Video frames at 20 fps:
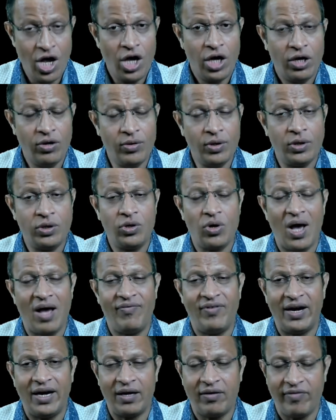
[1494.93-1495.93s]
You need to have
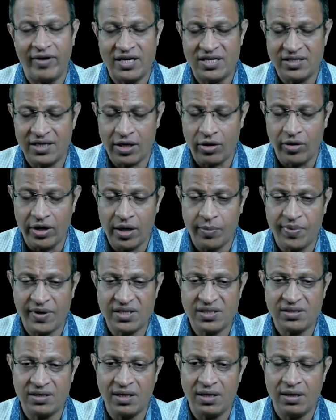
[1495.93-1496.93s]
adequate security
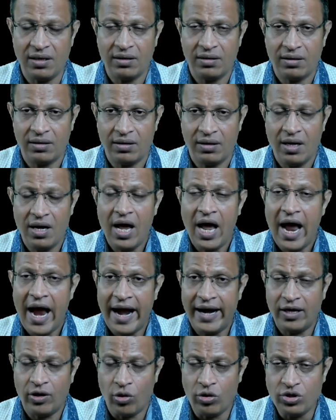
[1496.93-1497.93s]
personnel
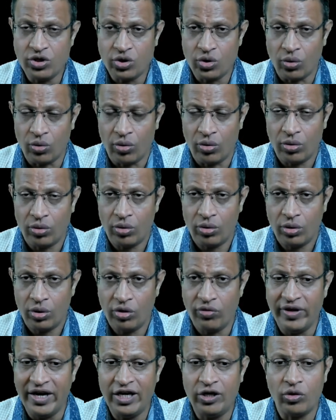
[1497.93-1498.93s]
and also
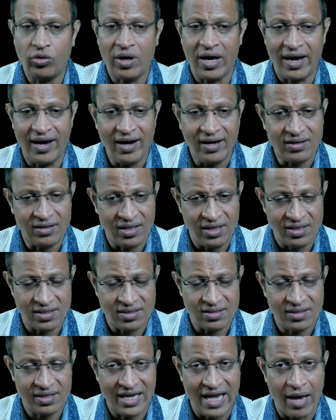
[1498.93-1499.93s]
you need to connect
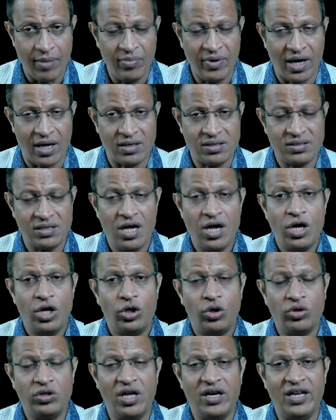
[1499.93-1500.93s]
these cameras
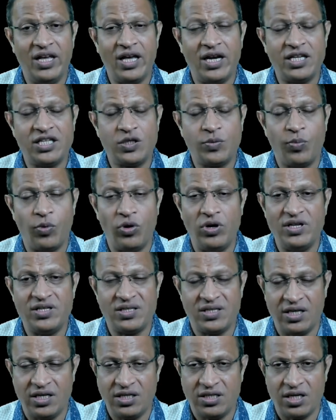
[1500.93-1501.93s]
to the nearest police
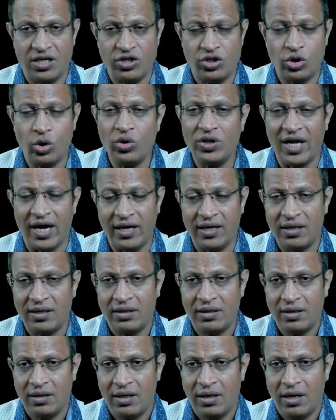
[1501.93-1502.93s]
station so that
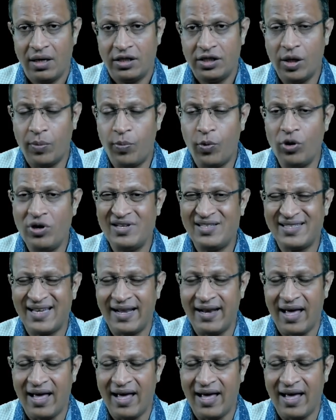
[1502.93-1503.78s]
the police can